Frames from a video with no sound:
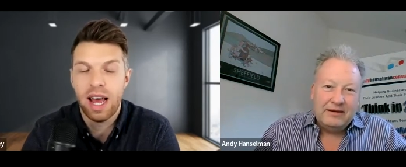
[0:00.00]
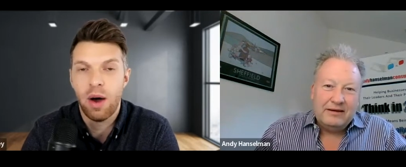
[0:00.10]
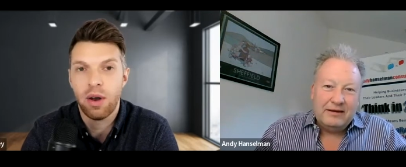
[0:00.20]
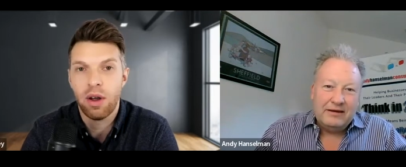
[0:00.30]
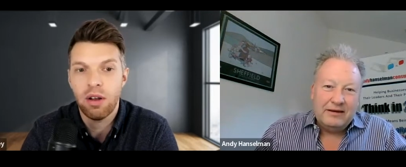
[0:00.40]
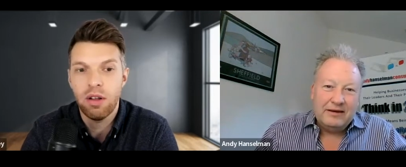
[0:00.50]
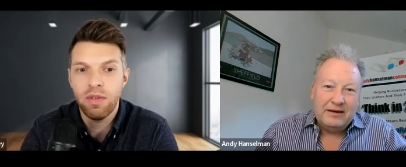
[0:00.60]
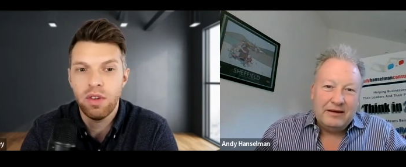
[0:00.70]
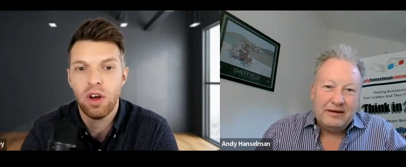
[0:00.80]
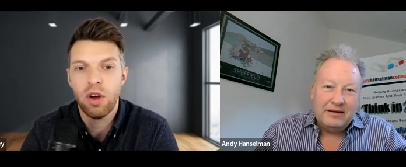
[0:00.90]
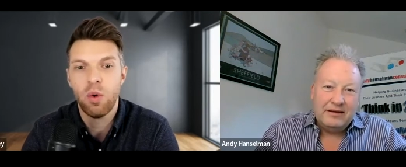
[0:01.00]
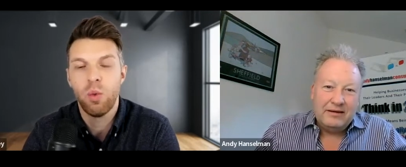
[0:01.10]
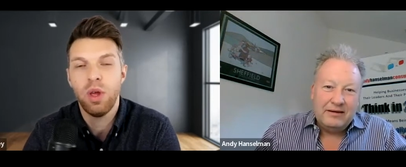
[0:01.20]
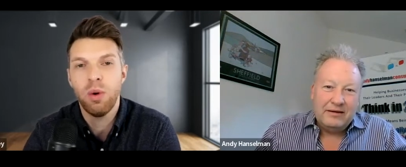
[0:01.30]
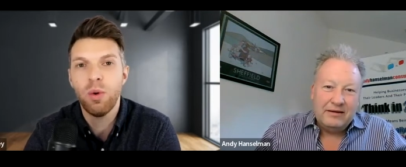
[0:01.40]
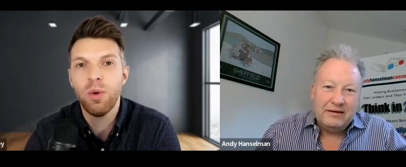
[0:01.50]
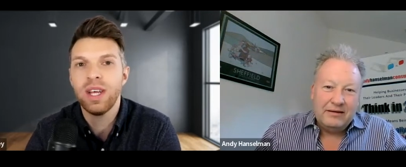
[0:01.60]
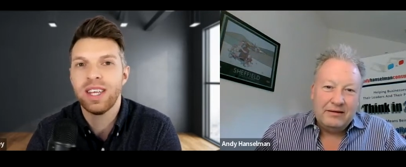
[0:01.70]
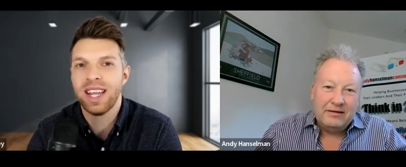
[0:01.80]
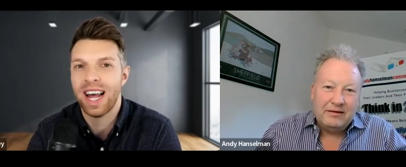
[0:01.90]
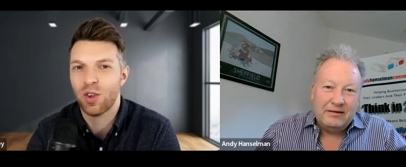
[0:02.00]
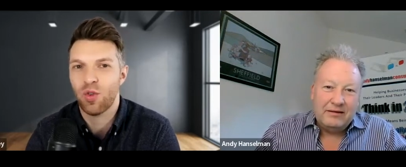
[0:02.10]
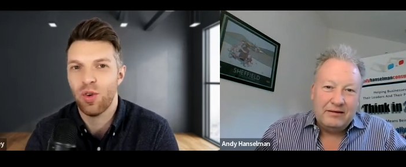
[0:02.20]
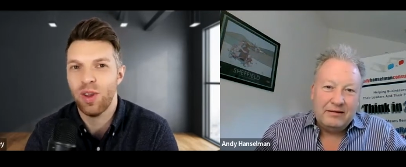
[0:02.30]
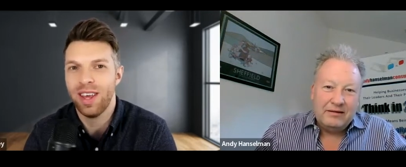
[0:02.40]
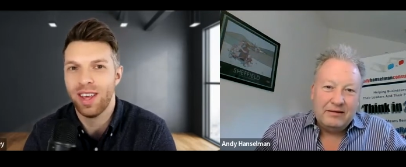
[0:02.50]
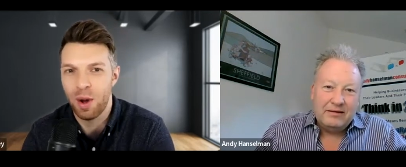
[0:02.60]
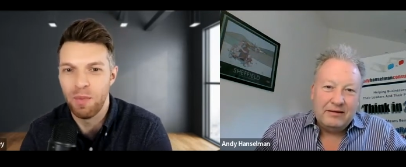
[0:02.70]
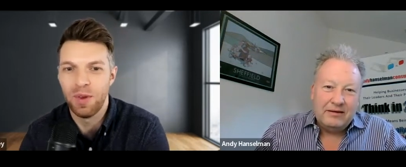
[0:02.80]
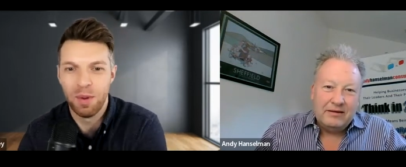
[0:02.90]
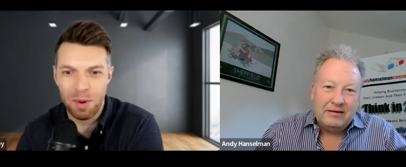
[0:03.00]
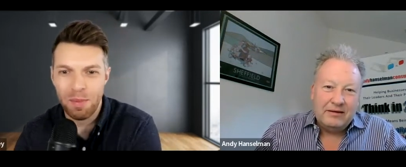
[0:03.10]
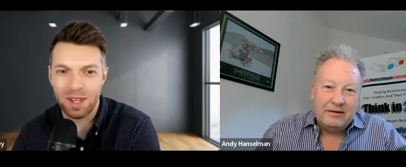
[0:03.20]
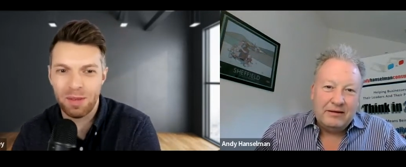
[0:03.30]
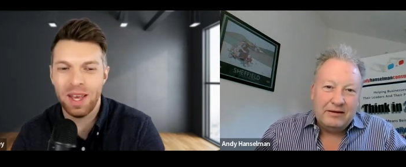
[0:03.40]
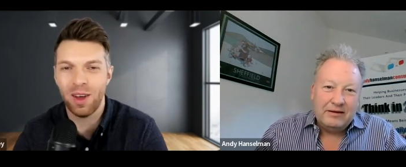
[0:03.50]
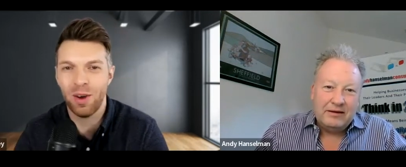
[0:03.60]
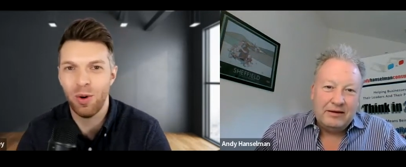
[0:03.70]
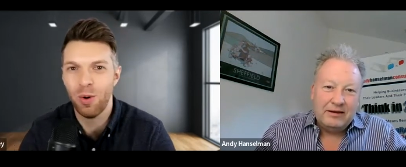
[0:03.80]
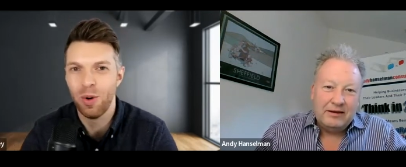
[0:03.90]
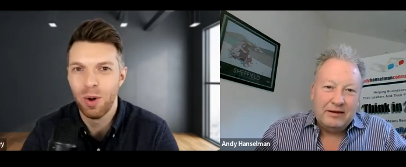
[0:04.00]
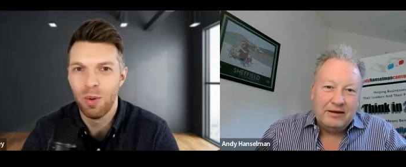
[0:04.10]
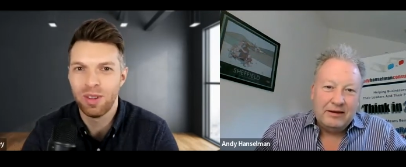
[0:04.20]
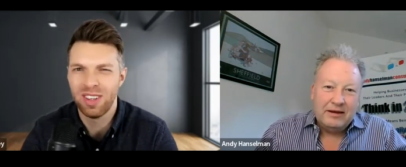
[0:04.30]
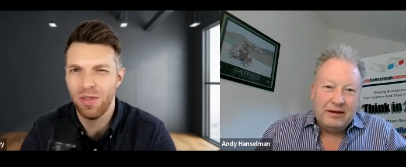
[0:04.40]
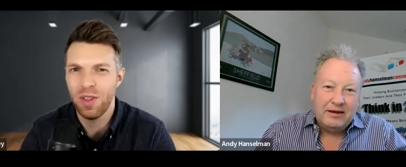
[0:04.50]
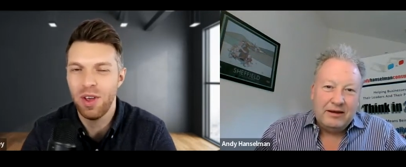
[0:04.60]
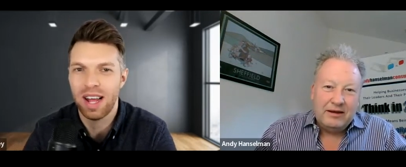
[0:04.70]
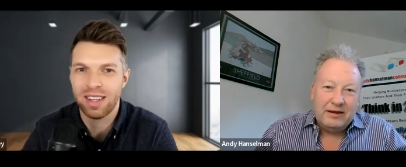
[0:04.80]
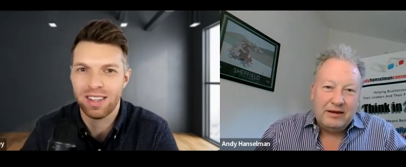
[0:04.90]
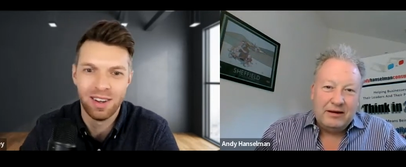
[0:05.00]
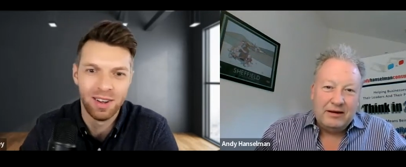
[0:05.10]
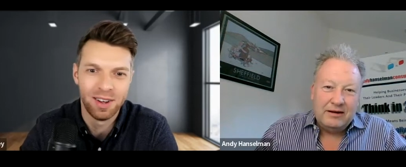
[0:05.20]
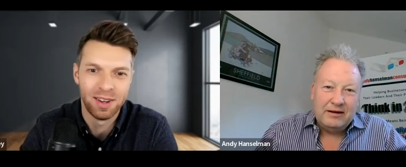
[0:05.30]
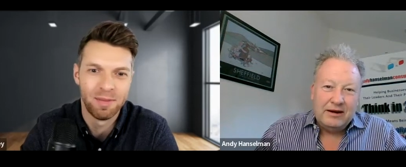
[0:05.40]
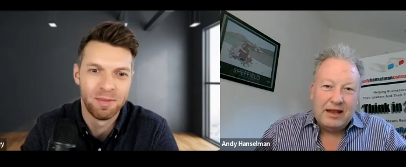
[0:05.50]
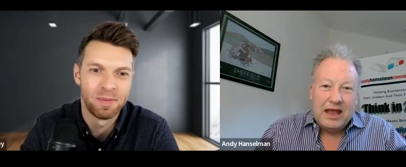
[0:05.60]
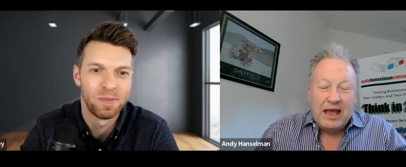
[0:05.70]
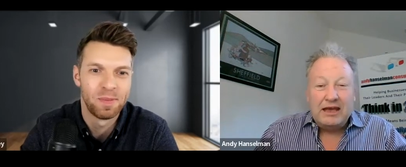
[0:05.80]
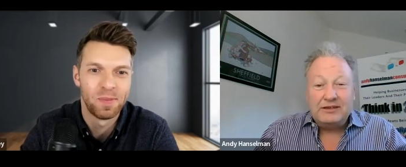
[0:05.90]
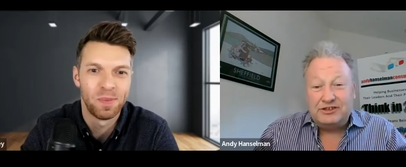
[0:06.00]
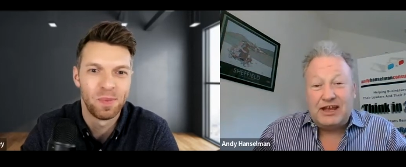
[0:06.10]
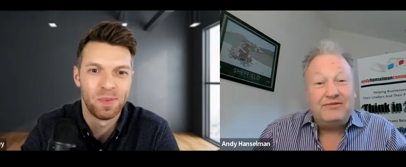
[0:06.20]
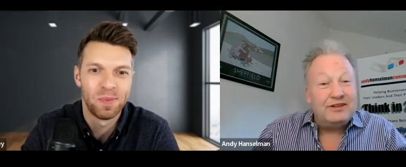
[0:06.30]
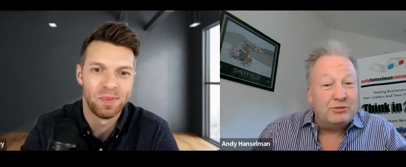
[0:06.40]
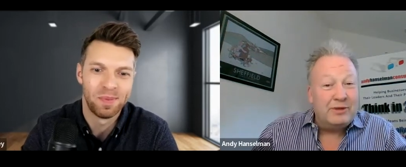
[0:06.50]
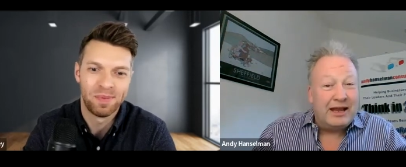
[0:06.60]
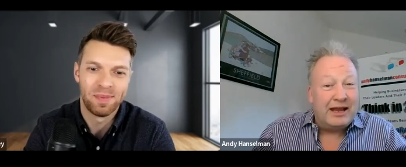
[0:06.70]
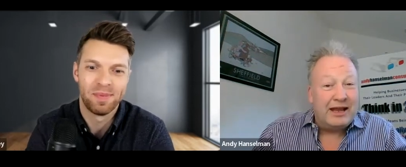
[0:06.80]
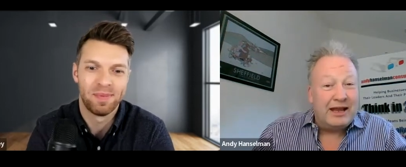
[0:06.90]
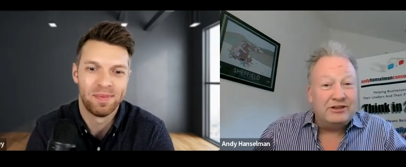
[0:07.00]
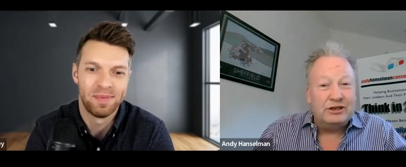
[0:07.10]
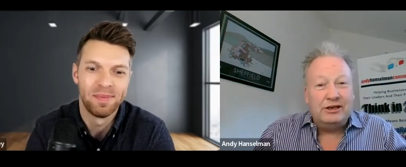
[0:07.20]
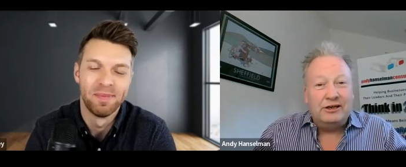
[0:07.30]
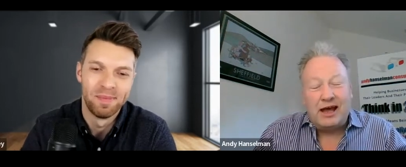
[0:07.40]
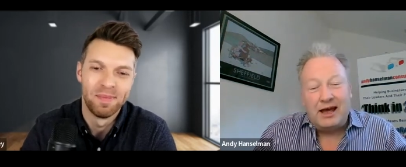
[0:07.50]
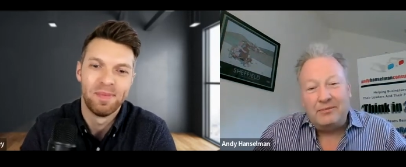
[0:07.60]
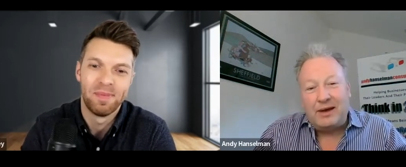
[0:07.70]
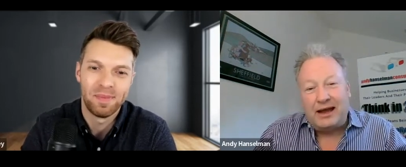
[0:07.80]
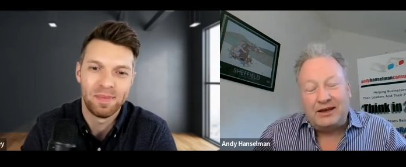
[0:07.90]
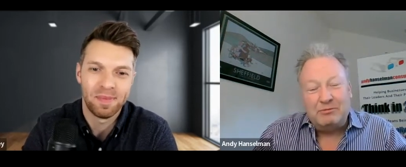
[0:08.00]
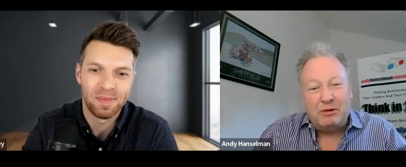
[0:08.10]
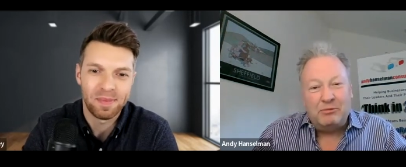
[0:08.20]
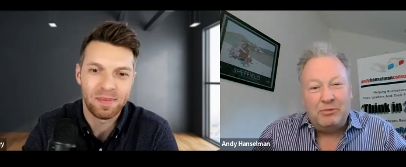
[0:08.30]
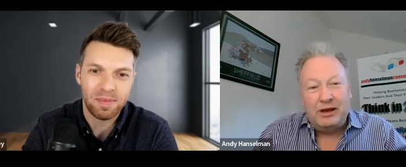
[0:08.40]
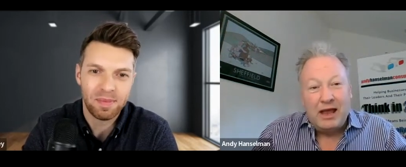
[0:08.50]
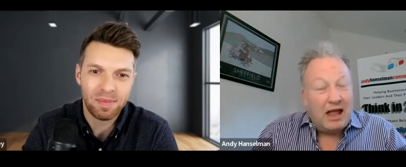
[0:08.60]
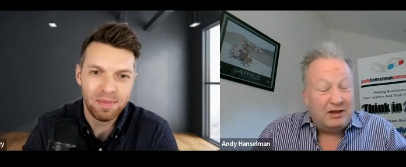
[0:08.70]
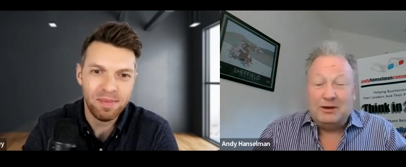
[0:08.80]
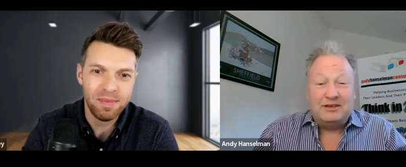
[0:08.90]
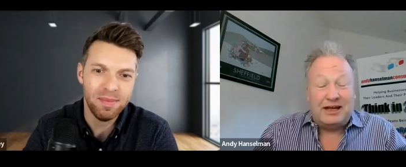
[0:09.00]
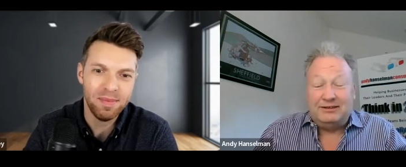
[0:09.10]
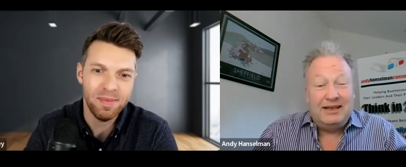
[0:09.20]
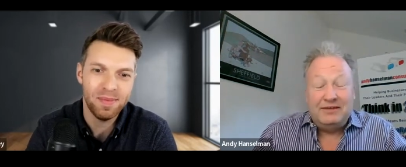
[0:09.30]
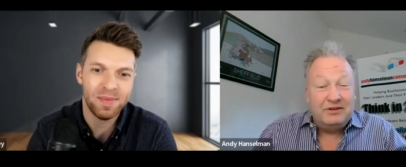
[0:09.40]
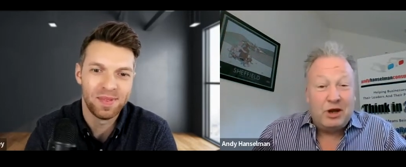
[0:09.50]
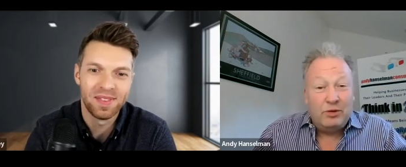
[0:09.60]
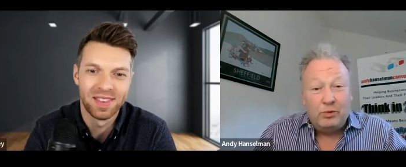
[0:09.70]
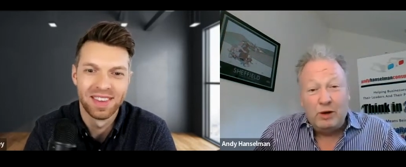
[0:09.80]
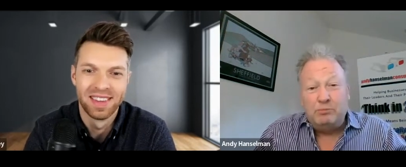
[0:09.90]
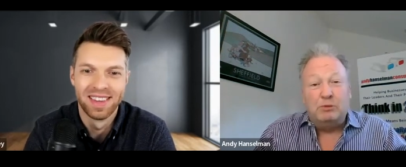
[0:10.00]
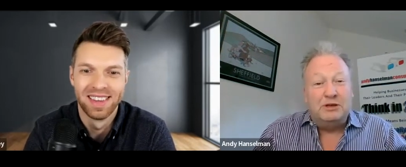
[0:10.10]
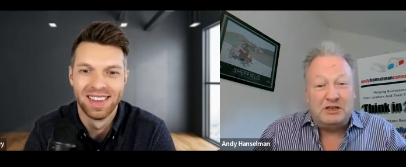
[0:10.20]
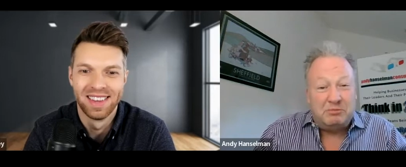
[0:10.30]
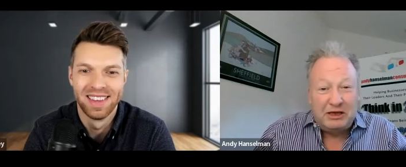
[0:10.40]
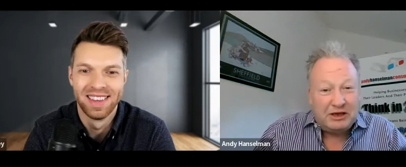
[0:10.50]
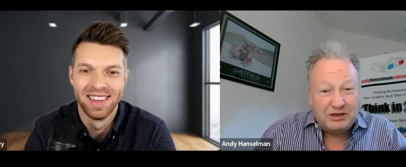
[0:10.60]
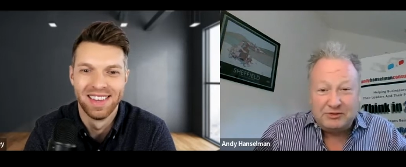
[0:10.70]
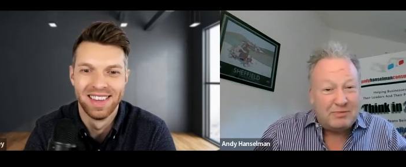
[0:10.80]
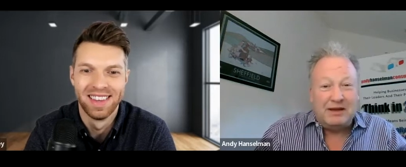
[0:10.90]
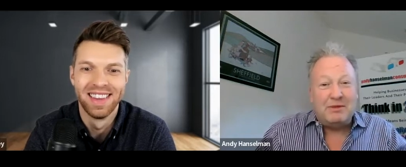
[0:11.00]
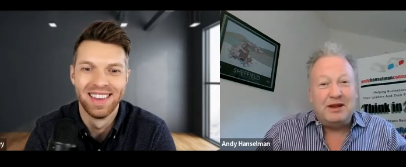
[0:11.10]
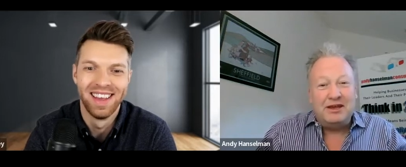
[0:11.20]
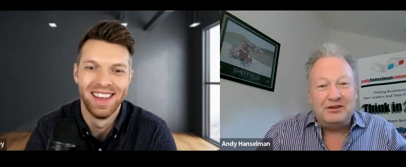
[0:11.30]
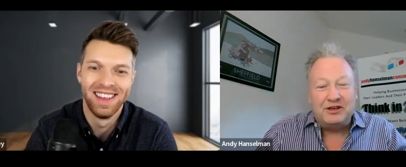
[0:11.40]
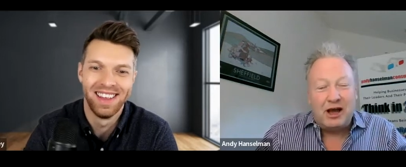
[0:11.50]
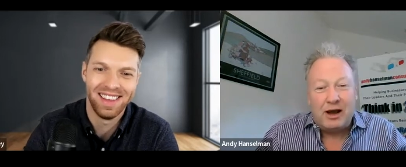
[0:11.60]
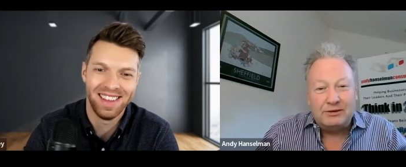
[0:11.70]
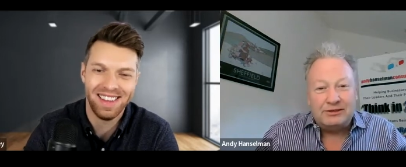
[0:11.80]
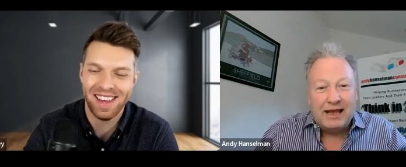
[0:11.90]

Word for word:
Speaker 1: and I'd love to know, were you always a naturally confident public speaker, or was it something you had to learn?
Speaker 2: It's definitely something I had to learn. I can remember, to be honest, I didn't even know there were public speakers many years ago.